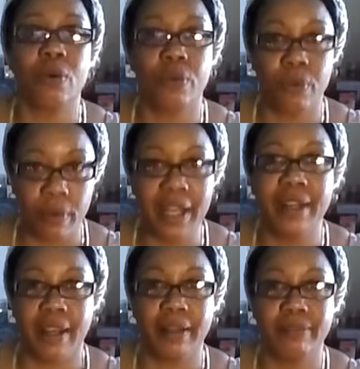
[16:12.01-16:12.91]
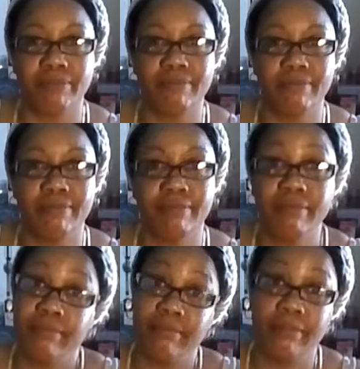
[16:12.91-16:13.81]
right now.
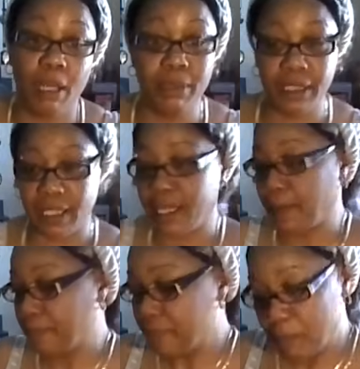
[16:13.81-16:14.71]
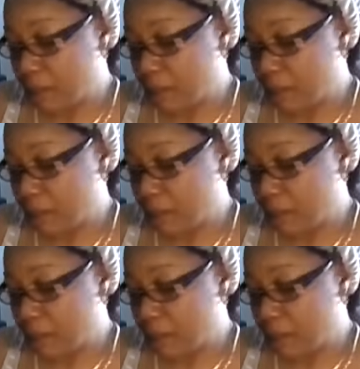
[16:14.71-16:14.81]
I'm just saying. Babe,